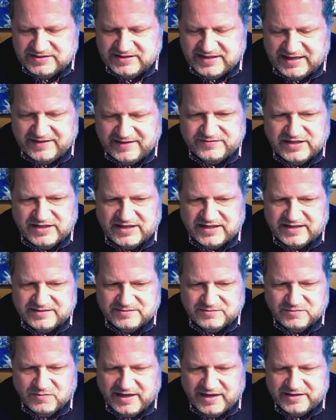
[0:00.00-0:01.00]
I've done
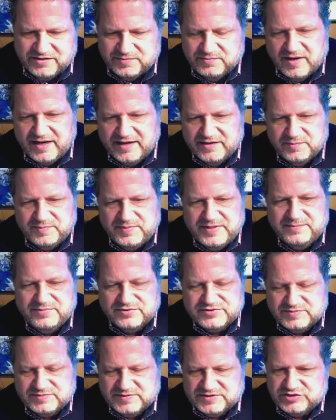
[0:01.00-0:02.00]
why do people
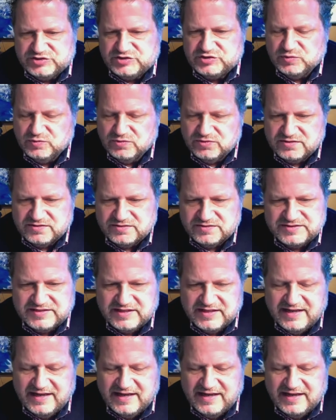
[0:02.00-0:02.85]
switch schools?